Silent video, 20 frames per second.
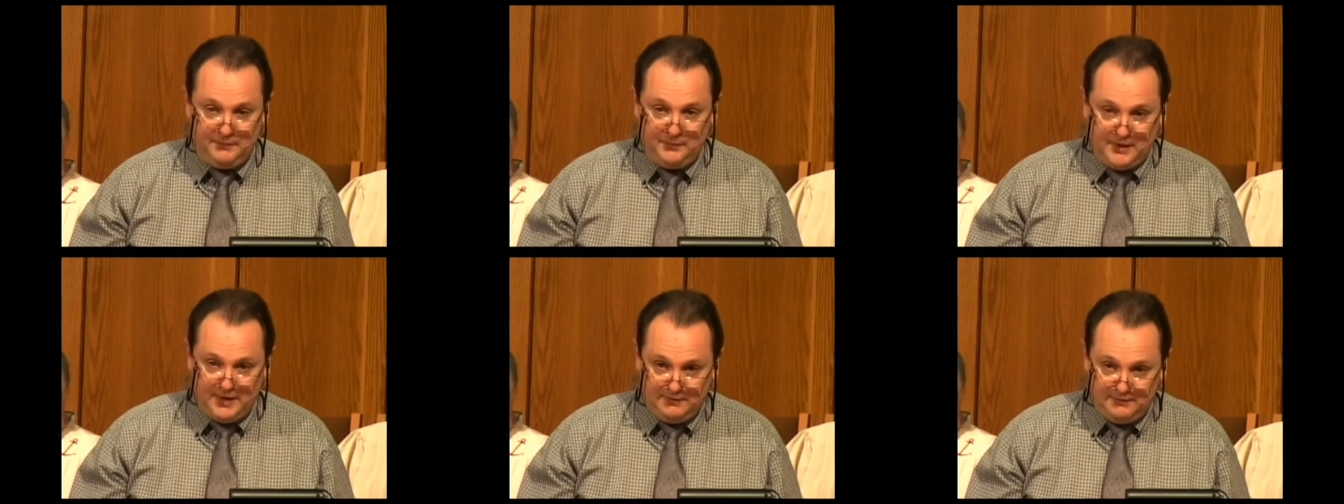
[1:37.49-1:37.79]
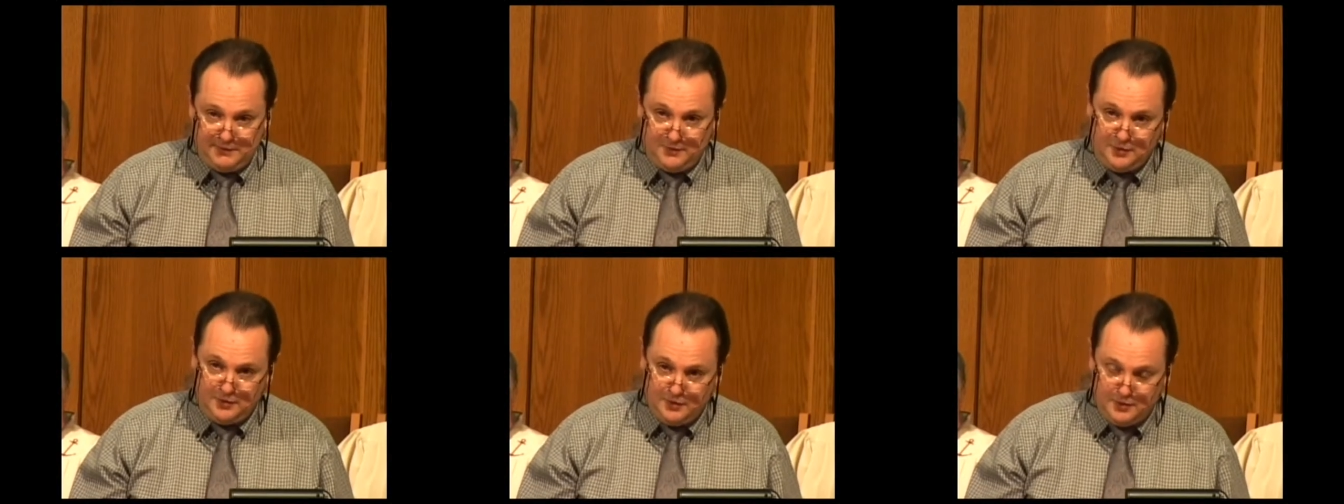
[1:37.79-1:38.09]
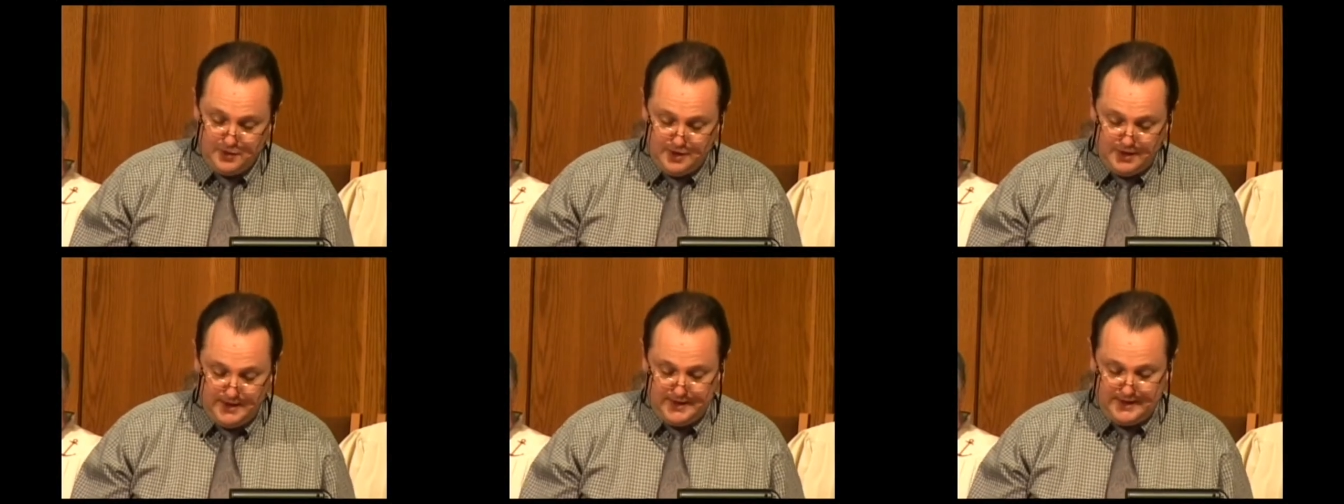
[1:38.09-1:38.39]
And
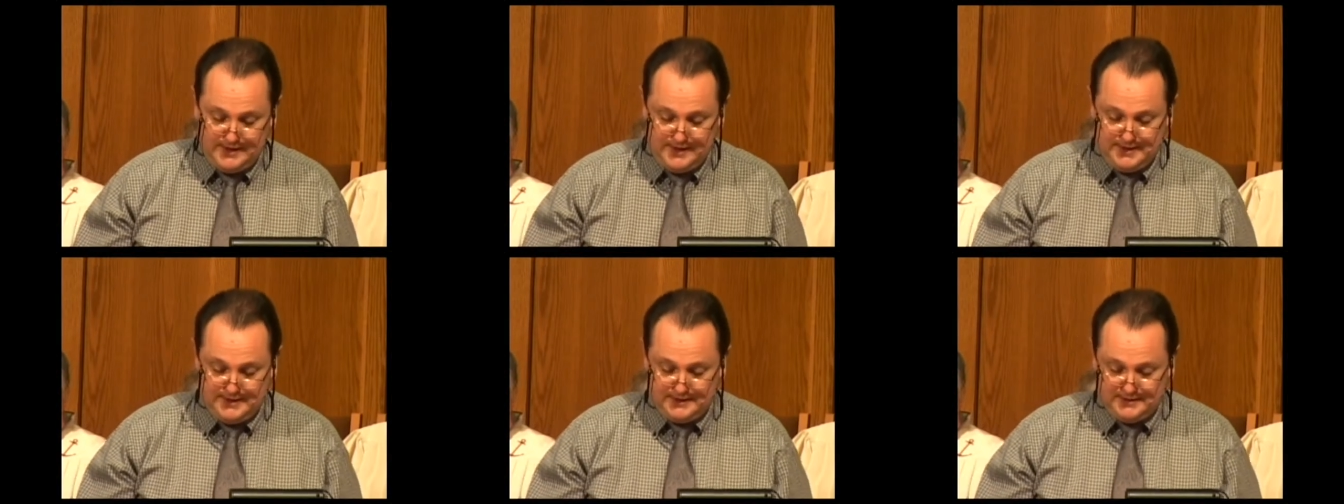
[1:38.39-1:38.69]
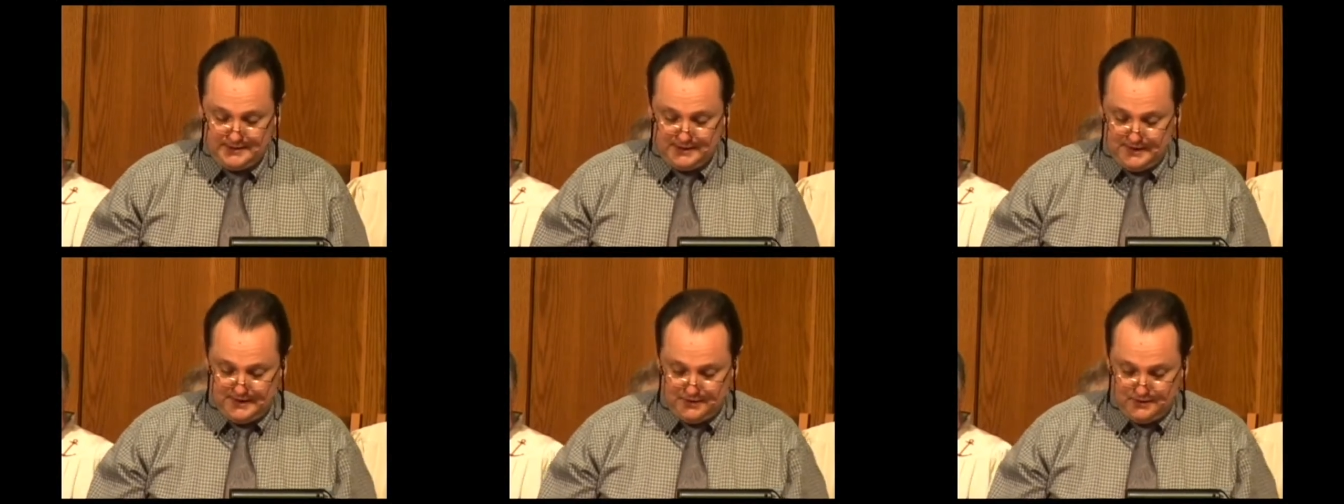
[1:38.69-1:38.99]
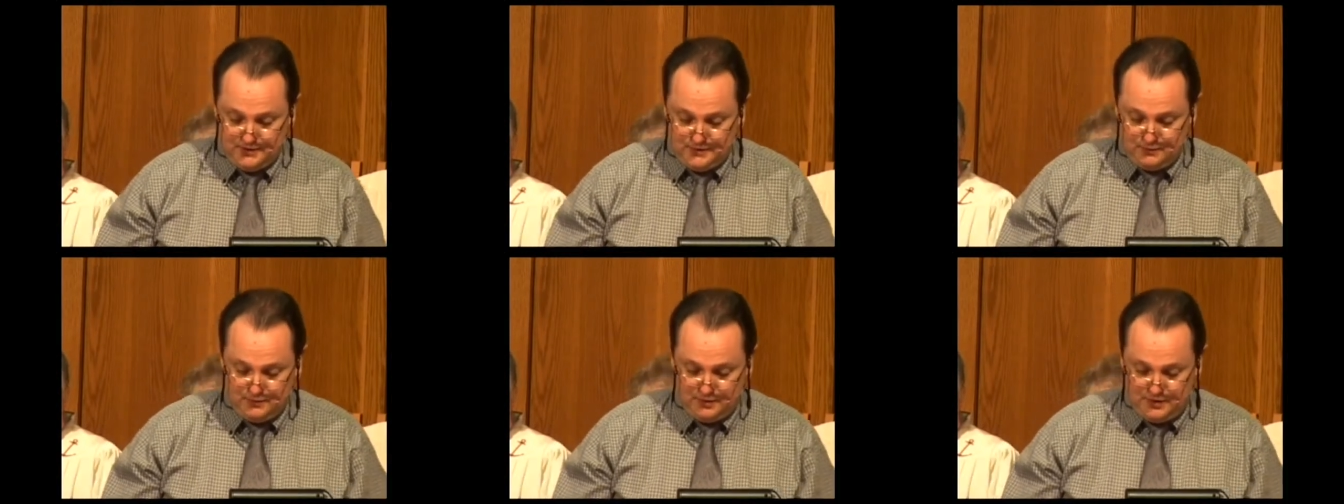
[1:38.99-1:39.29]
further on in his letter
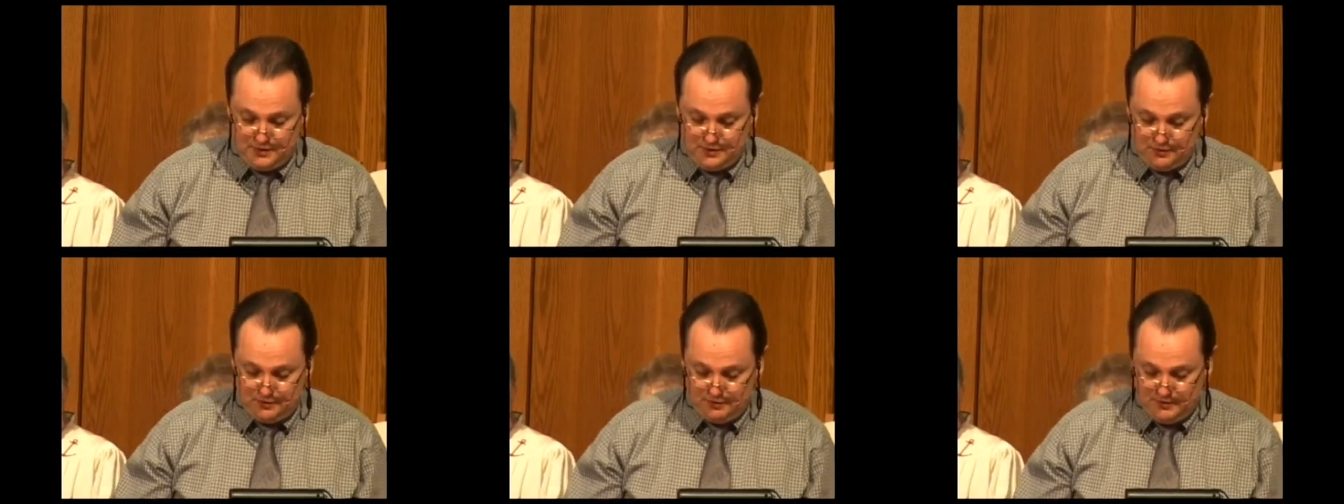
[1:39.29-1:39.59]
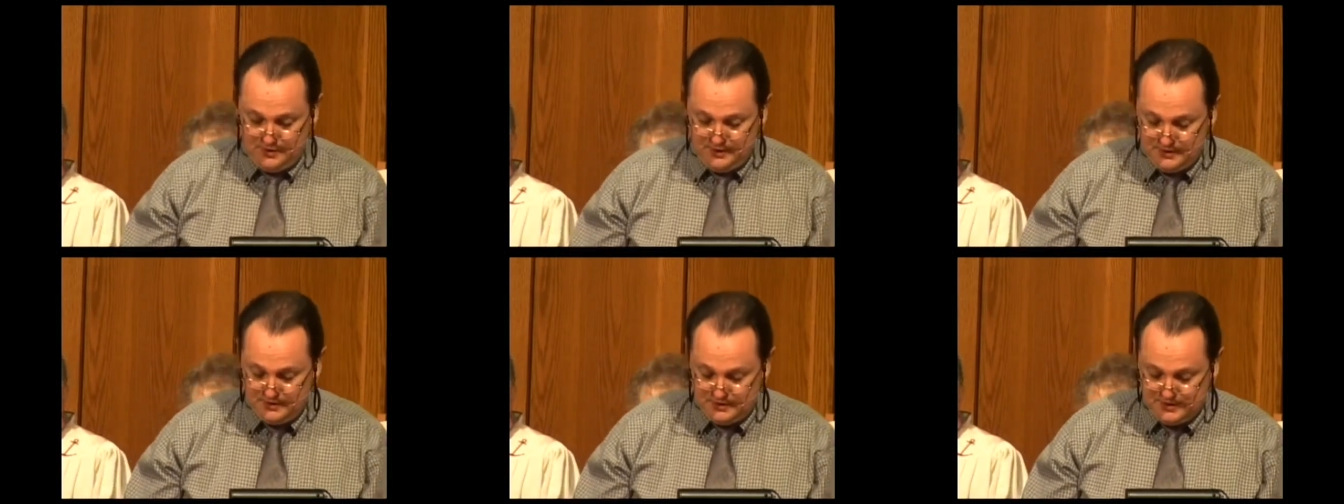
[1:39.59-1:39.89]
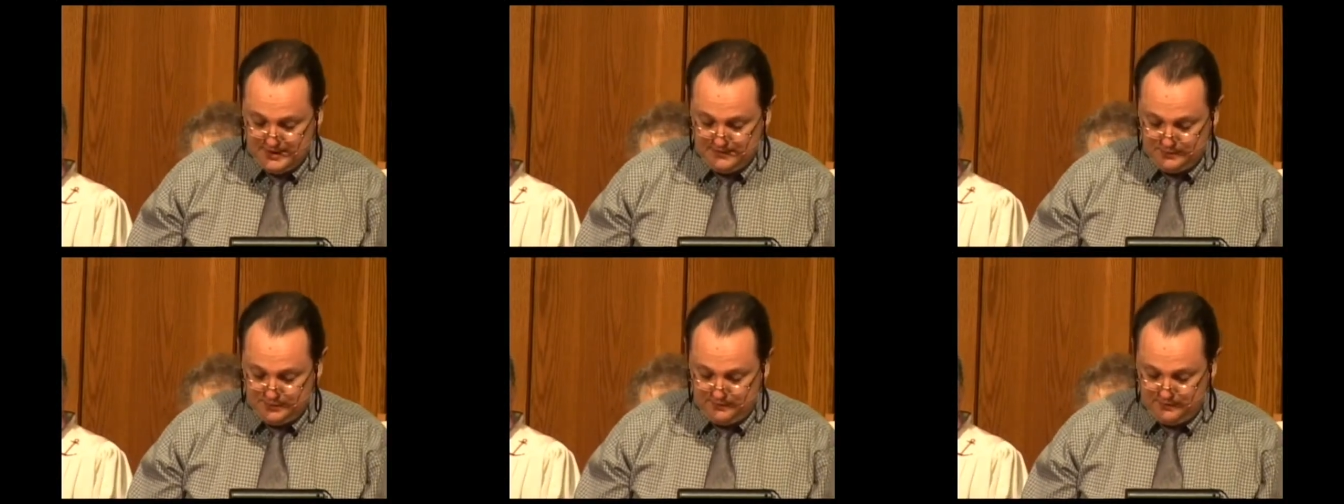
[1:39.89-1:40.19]
to Rome,
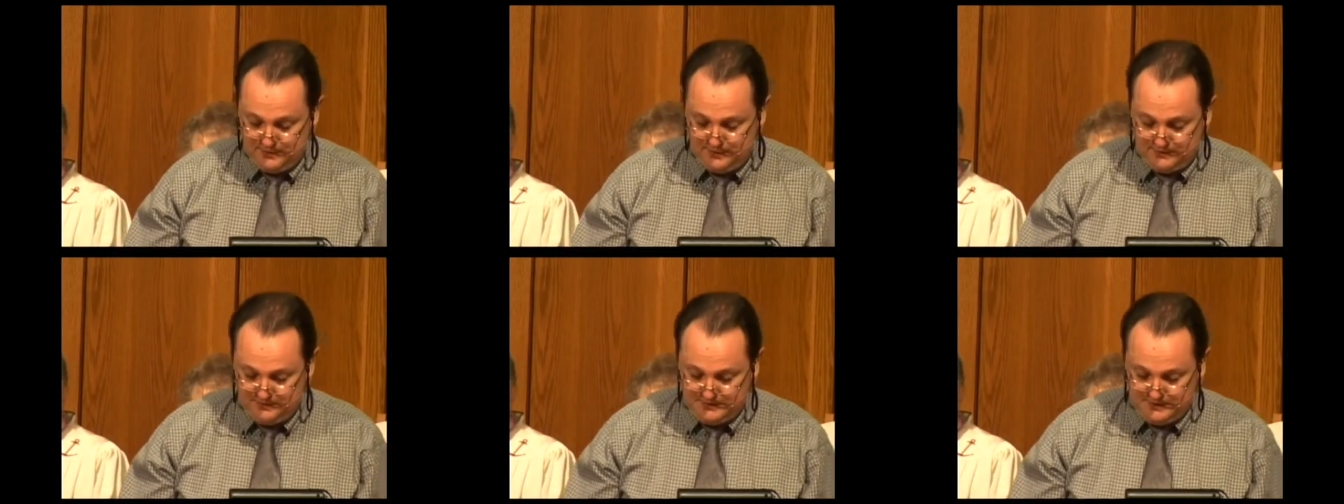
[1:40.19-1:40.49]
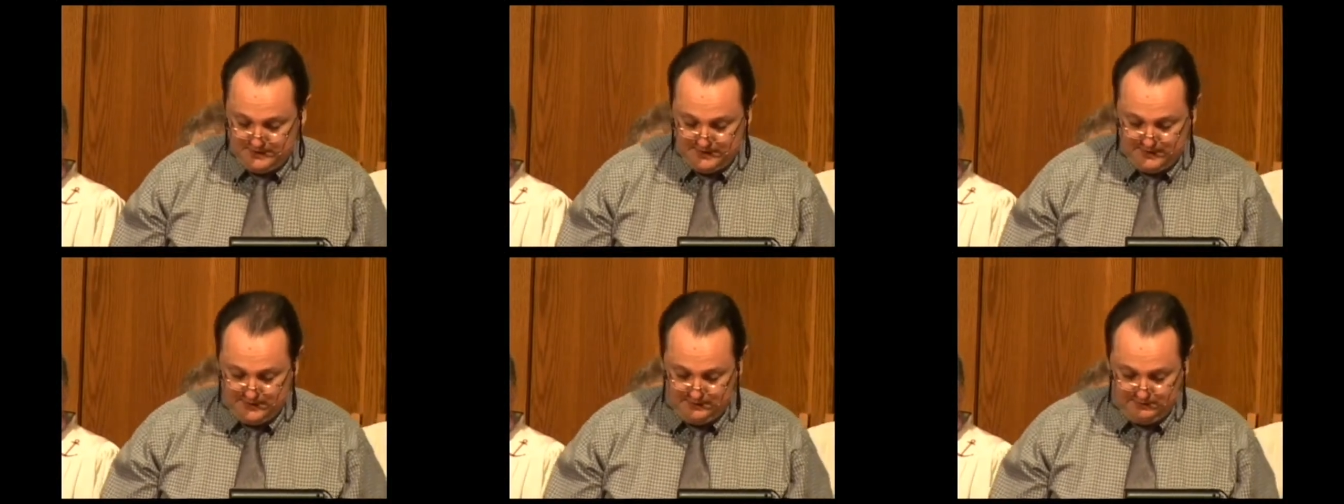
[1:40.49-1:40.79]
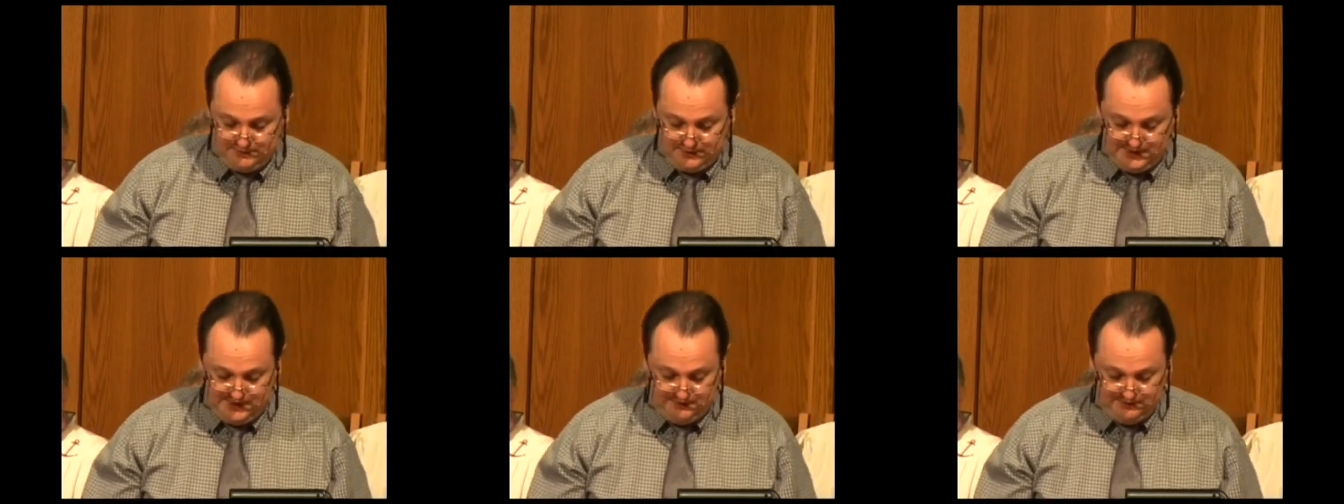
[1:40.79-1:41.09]
chapter 15,
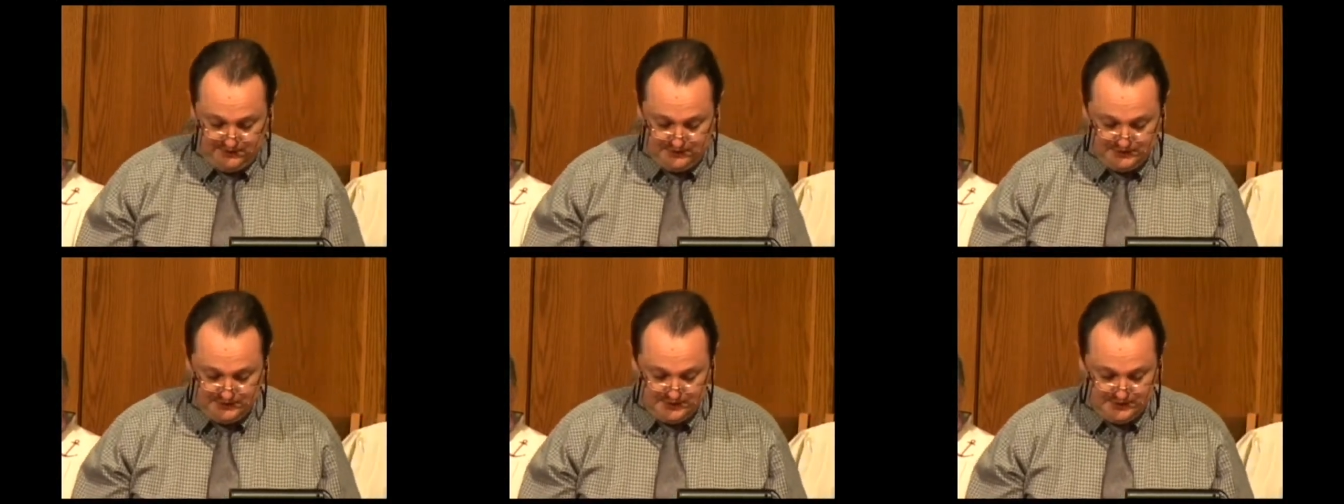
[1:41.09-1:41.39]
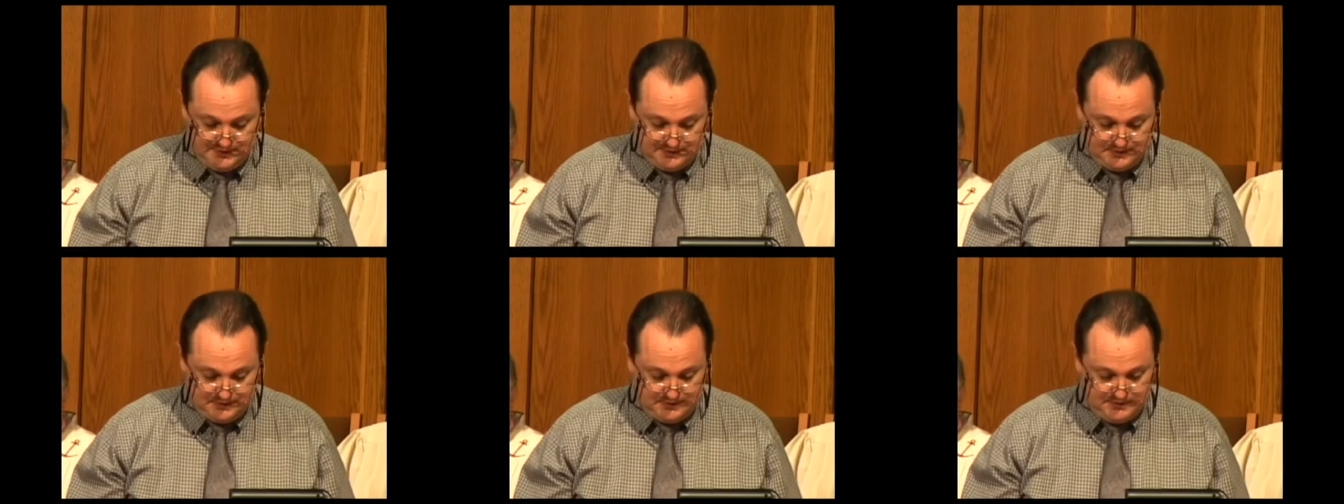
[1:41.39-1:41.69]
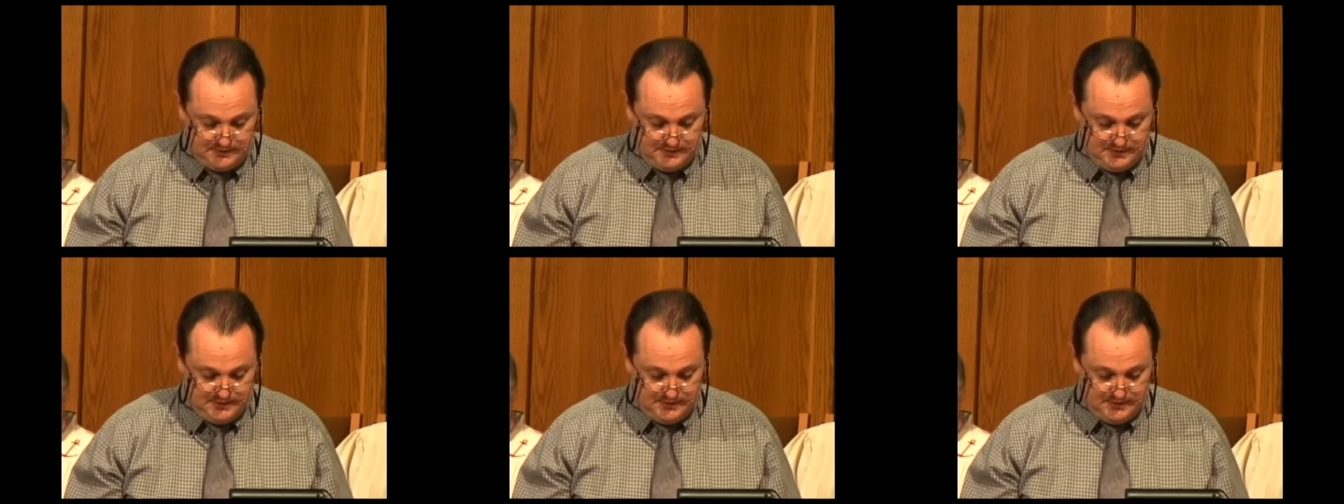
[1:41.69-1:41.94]
5 and 6,